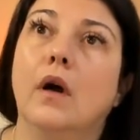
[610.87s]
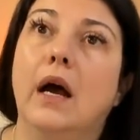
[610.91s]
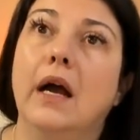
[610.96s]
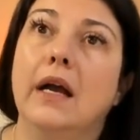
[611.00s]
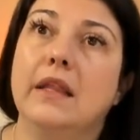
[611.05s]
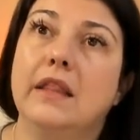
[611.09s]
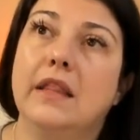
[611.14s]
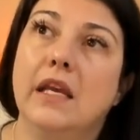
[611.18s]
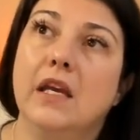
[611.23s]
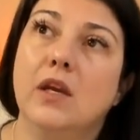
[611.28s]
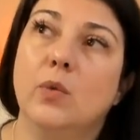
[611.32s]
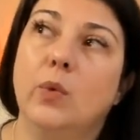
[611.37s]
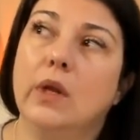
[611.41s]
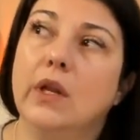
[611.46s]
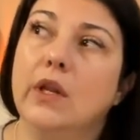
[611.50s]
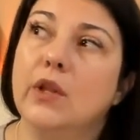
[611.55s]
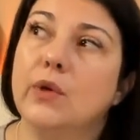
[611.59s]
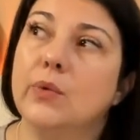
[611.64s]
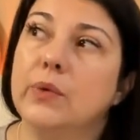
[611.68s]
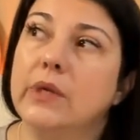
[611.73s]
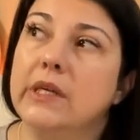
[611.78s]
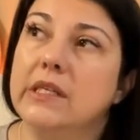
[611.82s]
think one of
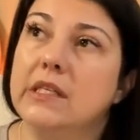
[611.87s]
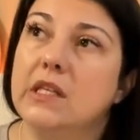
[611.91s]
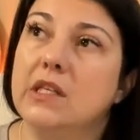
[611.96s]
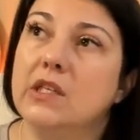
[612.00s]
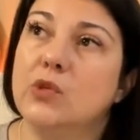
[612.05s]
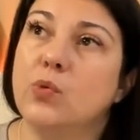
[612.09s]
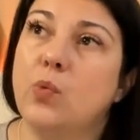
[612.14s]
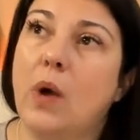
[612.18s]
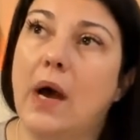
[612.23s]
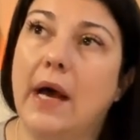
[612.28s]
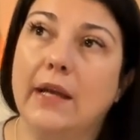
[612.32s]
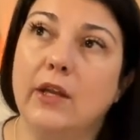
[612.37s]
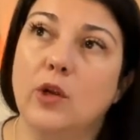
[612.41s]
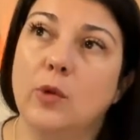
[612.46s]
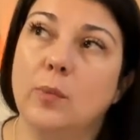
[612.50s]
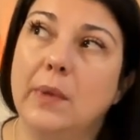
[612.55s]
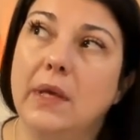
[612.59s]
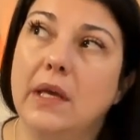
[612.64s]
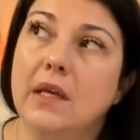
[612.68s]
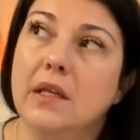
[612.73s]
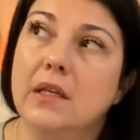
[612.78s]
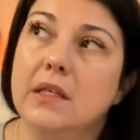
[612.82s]
the reasons why you're
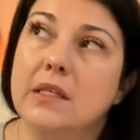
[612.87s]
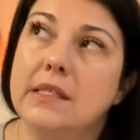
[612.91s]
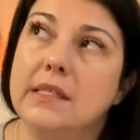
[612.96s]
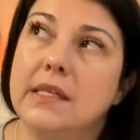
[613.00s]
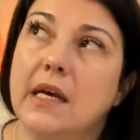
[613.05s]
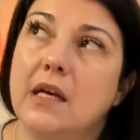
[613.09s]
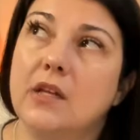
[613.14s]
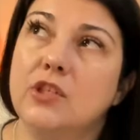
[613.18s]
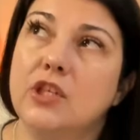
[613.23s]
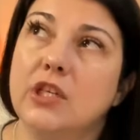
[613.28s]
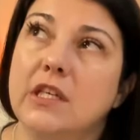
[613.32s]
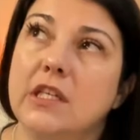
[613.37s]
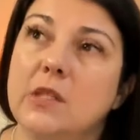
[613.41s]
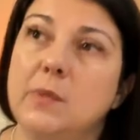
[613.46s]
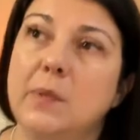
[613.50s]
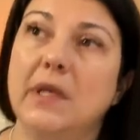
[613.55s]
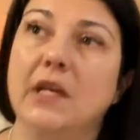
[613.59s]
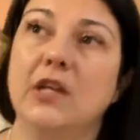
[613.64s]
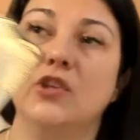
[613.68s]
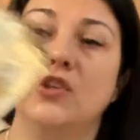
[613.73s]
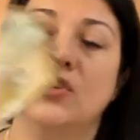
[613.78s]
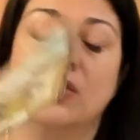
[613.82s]
being nostalgic is
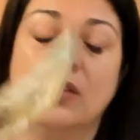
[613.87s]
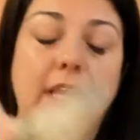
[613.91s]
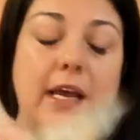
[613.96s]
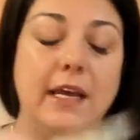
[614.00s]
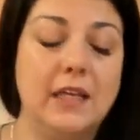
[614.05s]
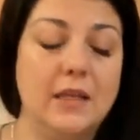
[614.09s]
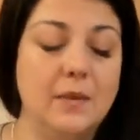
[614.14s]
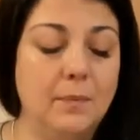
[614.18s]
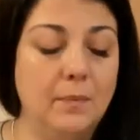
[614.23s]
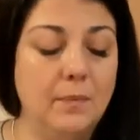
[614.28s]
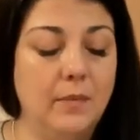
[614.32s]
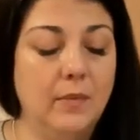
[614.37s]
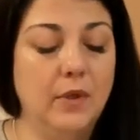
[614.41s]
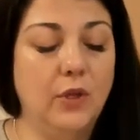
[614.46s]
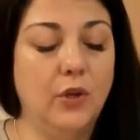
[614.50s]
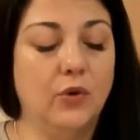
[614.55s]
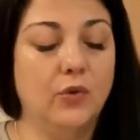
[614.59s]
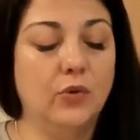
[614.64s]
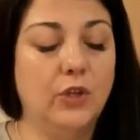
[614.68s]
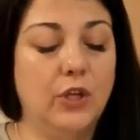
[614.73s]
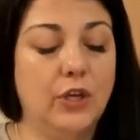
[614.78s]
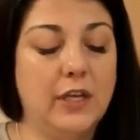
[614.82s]
because you're like,
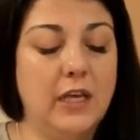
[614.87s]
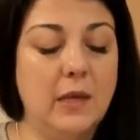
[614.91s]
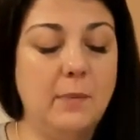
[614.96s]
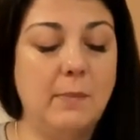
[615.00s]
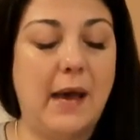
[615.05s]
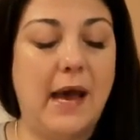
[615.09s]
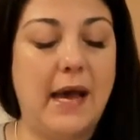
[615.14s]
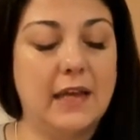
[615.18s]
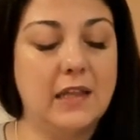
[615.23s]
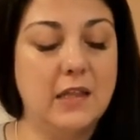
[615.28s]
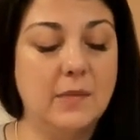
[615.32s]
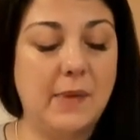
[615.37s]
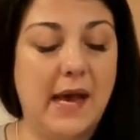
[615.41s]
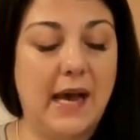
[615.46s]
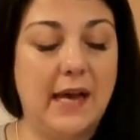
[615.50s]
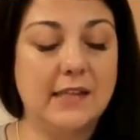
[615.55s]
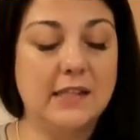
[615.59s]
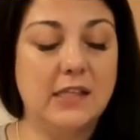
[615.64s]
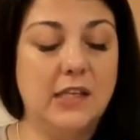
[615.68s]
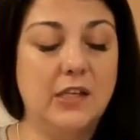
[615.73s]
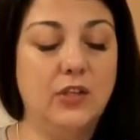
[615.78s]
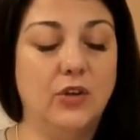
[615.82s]
you're looking back in the
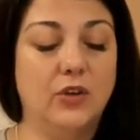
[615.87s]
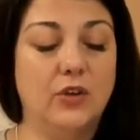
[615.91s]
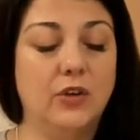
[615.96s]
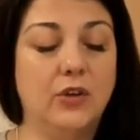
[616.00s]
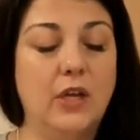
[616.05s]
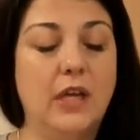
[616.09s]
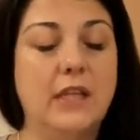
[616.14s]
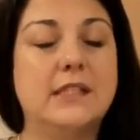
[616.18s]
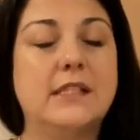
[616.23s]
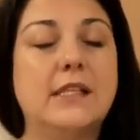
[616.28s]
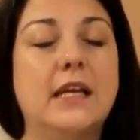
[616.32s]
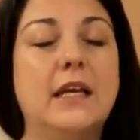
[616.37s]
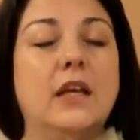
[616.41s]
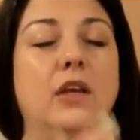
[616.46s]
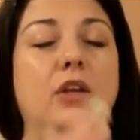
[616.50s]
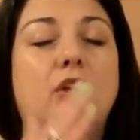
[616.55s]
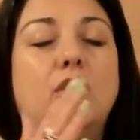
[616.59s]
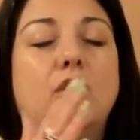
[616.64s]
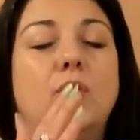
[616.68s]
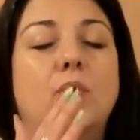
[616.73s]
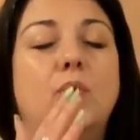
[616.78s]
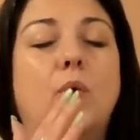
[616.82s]
past and you're, it's like
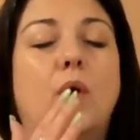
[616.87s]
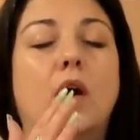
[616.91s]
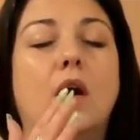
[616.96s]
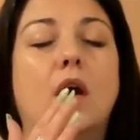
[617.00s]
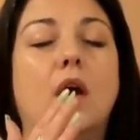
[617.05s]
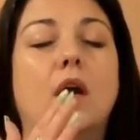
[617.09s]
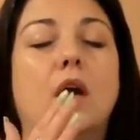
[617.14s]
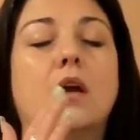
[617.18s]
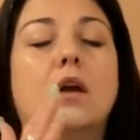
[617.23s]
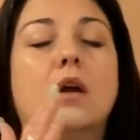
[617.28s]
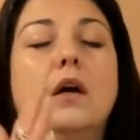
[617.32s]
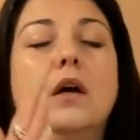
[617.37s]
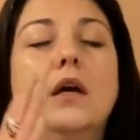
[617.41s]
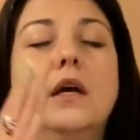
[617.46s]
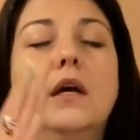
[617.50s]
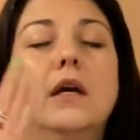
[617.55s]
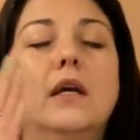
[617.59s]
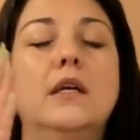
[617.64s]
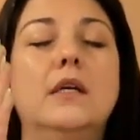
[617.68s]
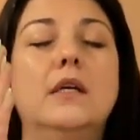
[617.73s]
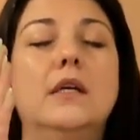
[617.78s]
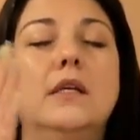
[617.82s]
you are
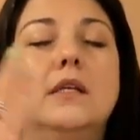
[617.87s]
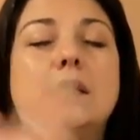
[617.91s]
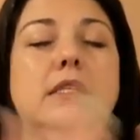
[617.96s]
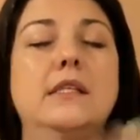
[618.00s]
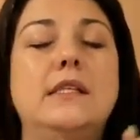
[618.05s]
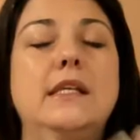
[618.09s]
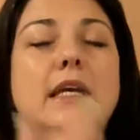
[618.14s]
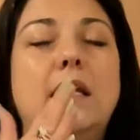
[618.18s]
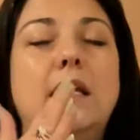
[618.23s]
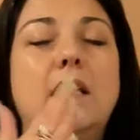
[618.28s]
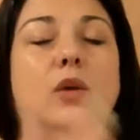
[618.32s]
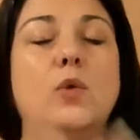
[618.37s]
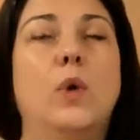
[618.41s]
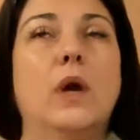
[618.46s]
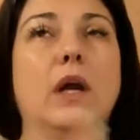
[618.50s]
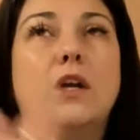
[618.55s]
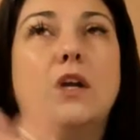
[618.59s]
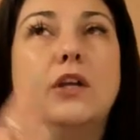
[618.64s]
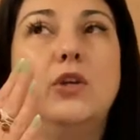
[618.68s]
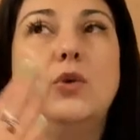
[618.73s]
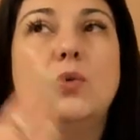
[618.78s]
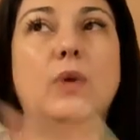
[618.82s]
seeing
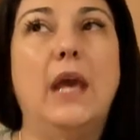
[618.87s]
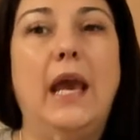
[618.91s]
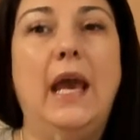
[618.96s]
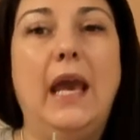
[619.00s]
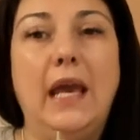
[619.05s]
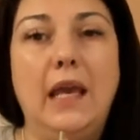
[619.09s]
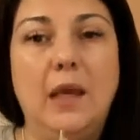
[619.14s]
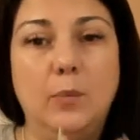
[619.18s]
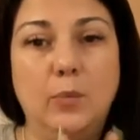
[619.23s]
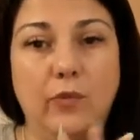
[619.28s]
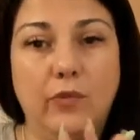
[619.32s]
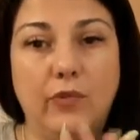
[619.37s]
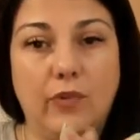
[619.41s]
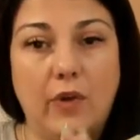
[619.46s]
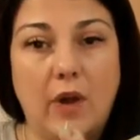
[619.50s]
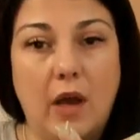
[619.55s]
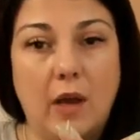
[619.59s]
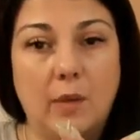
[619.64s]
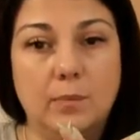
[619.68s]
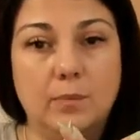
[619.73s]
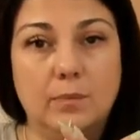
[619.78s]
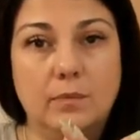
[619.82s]
where you came
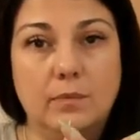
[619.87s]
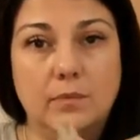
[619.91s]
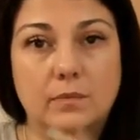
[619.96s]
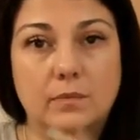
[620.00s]
from.